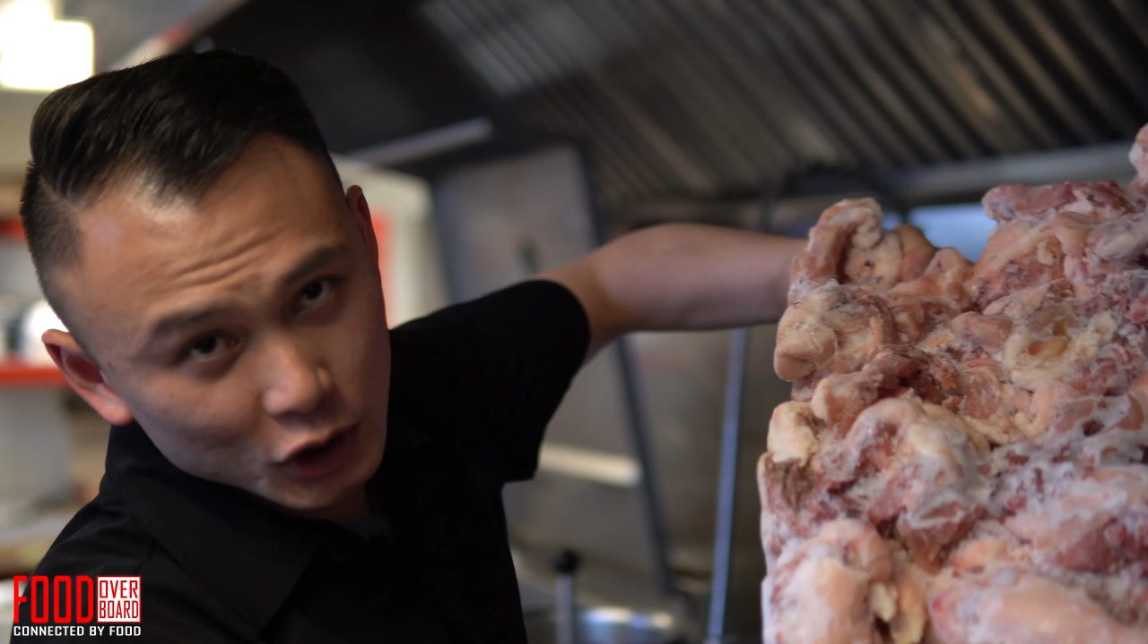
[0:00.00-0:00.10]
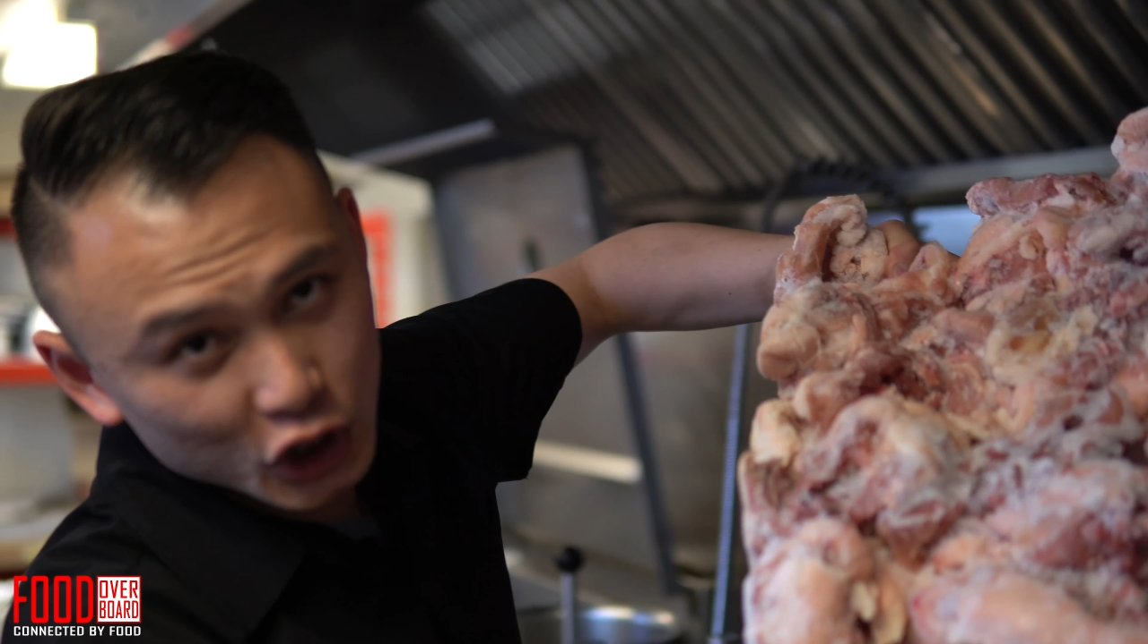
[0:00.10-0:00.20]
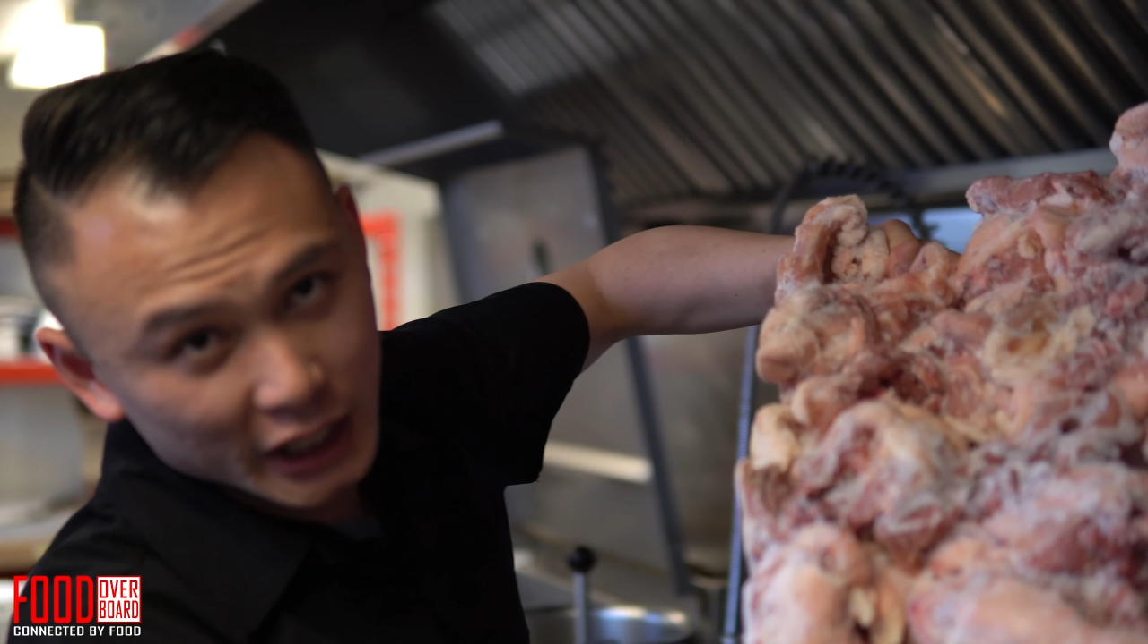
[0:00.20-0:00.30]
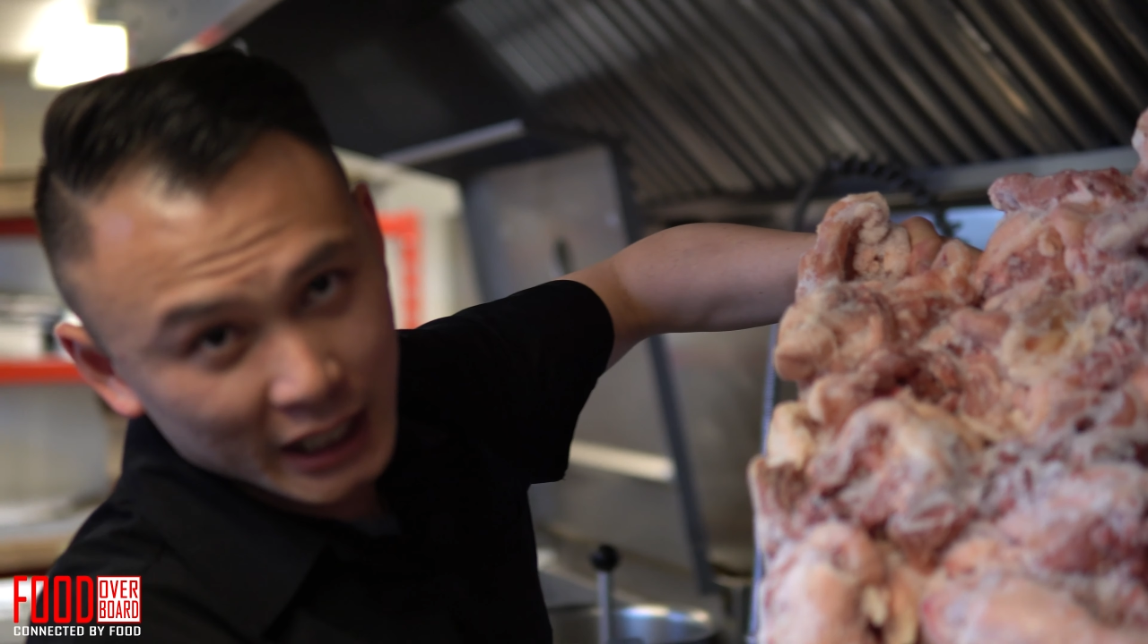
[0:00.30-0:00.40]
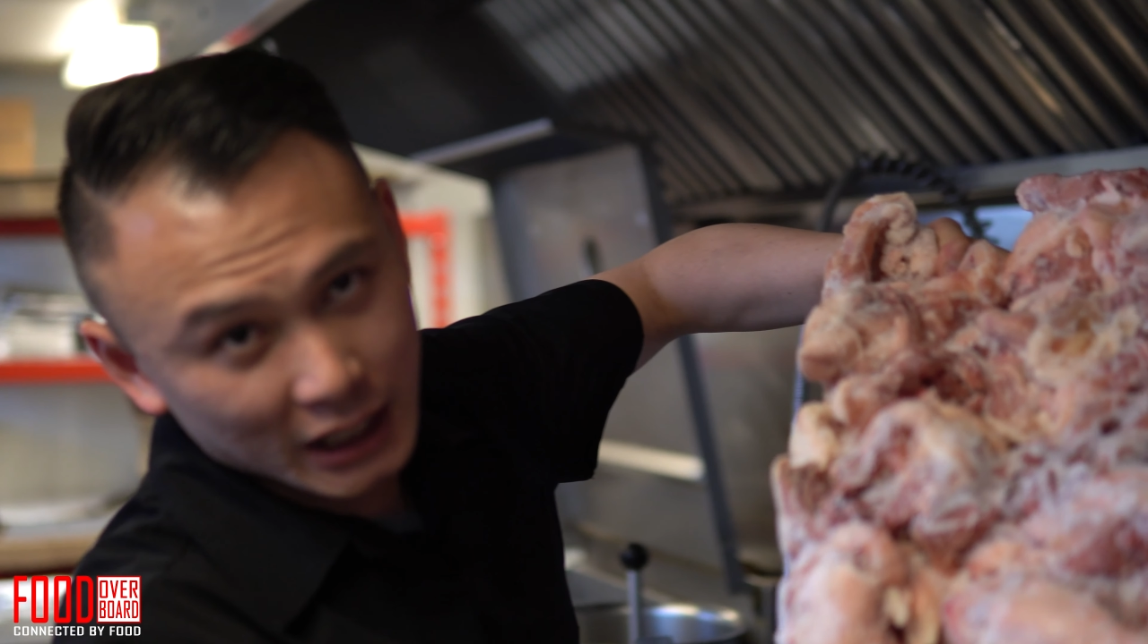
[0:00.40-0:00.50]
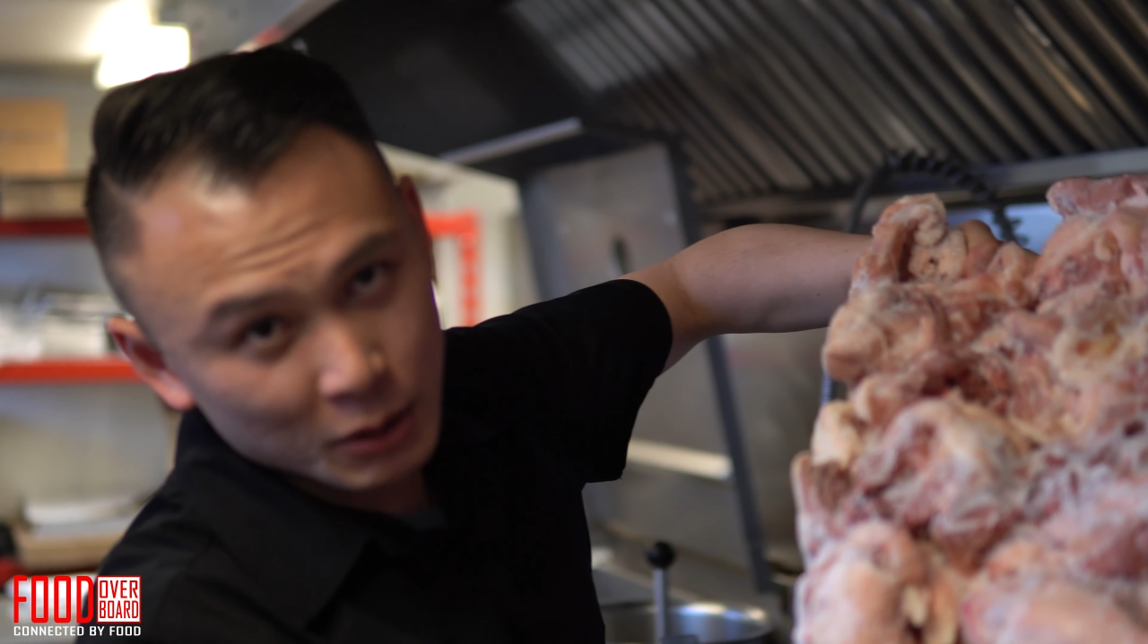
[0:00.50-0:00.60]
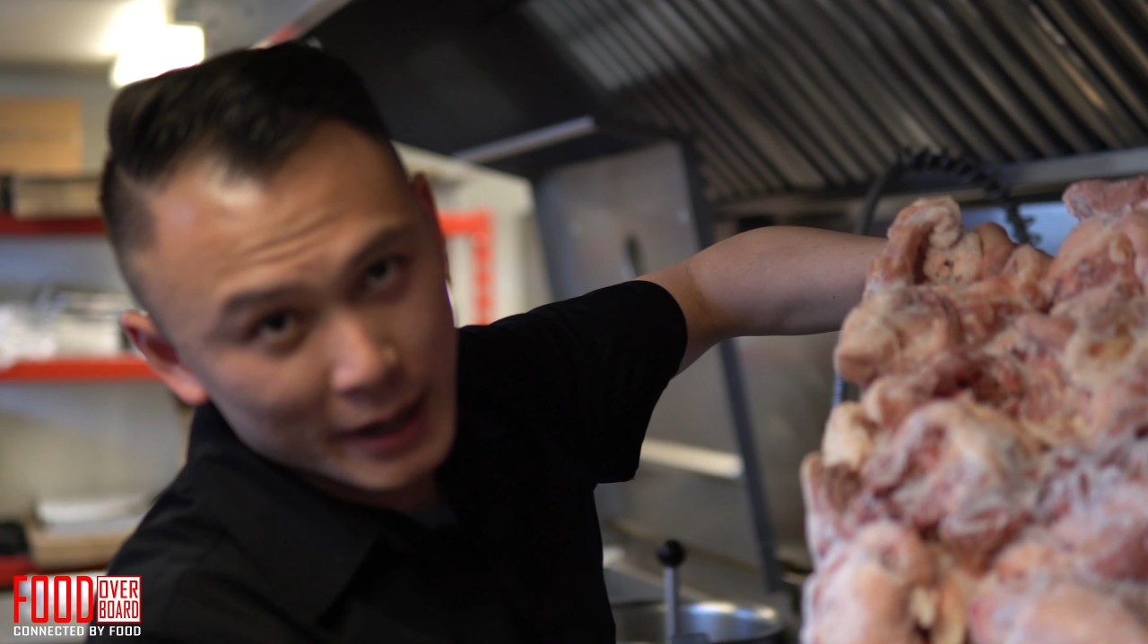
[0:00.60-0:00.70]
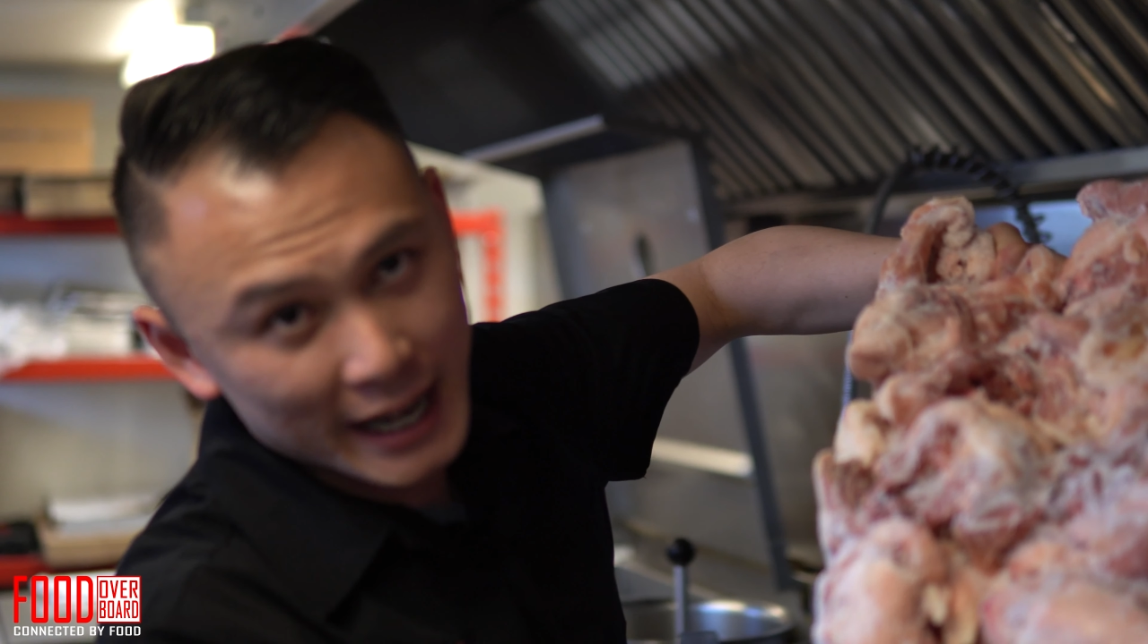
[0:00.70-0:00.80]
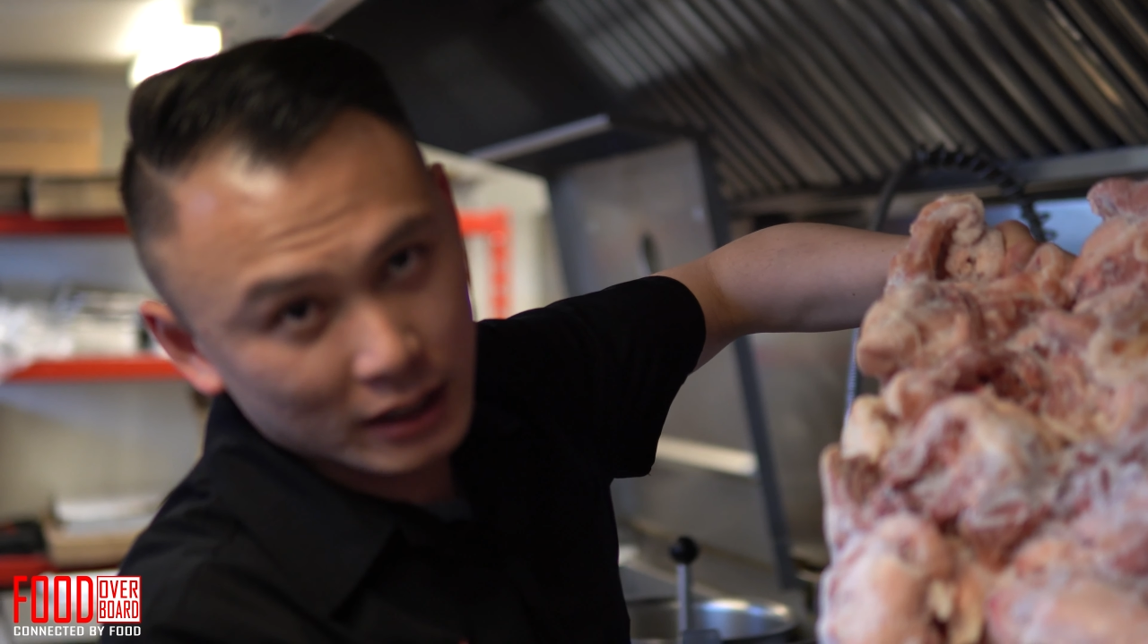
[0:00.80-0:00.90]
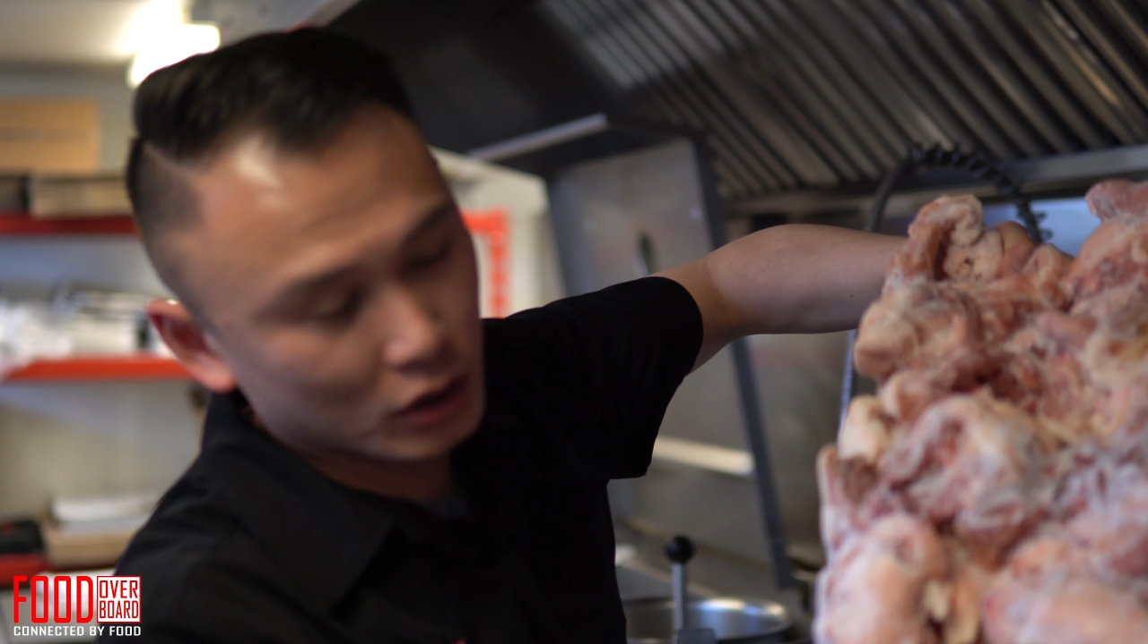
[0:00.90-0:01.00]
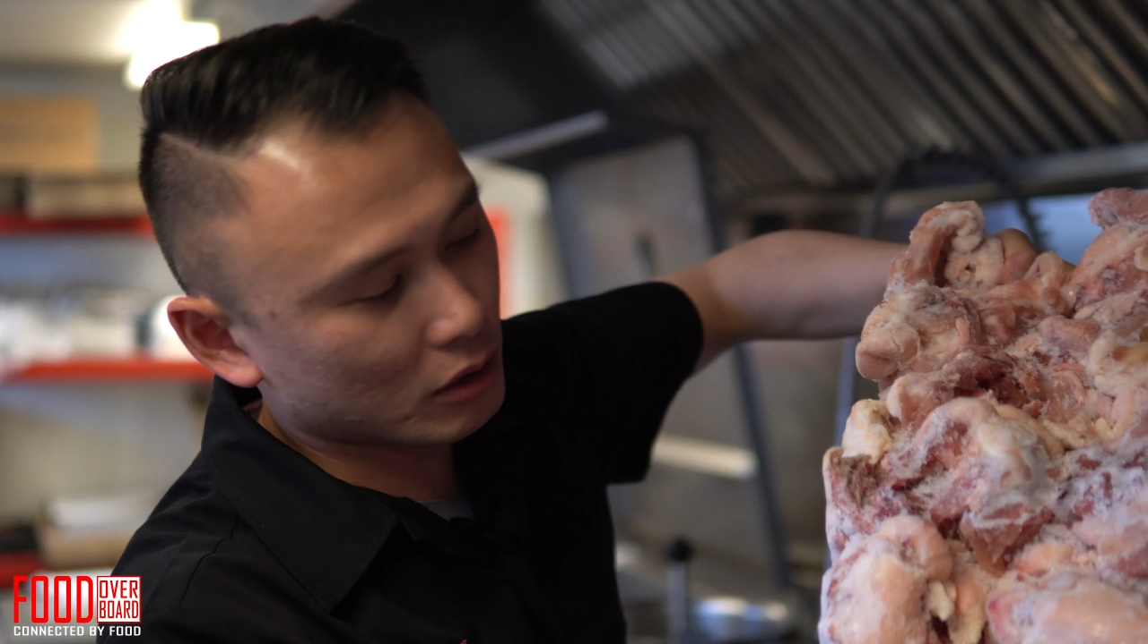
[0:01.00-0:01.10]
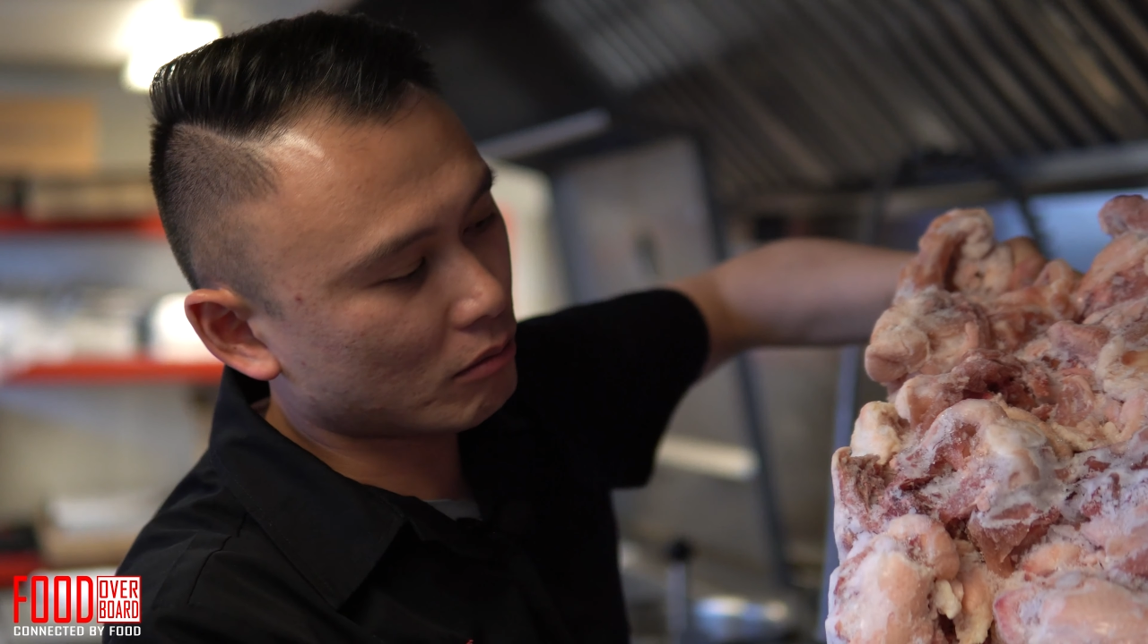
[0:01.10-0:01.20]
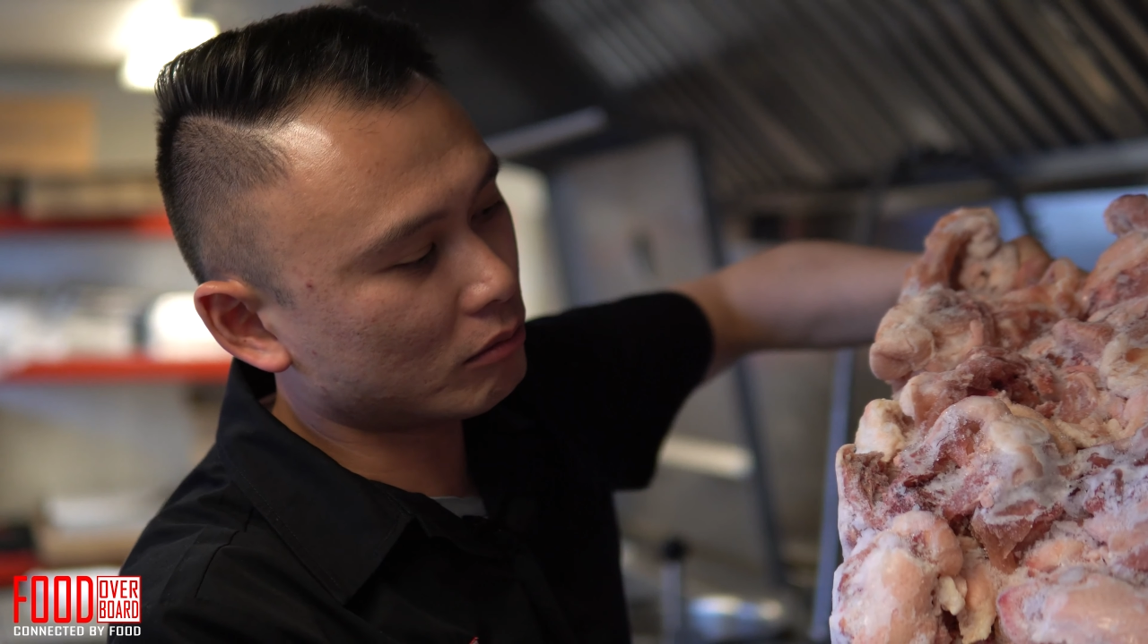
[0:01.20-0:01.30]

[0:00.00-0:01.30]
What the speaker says: Chicken necks and backs,